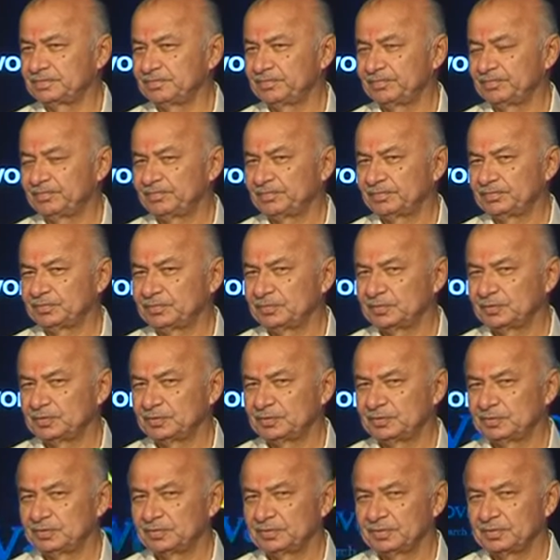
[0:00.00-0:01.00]

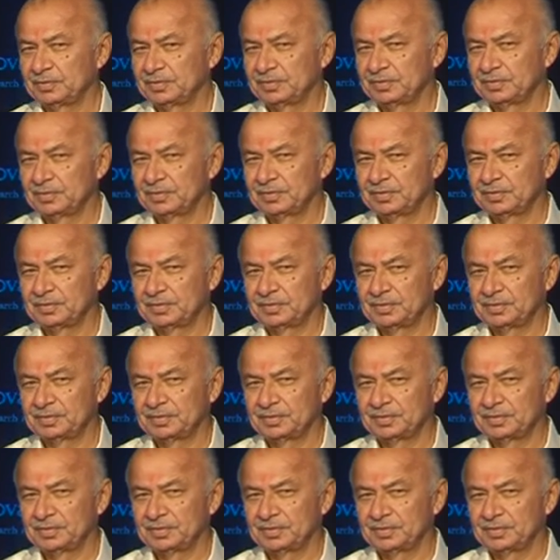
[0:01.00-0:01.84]
No one is speaking in this clip.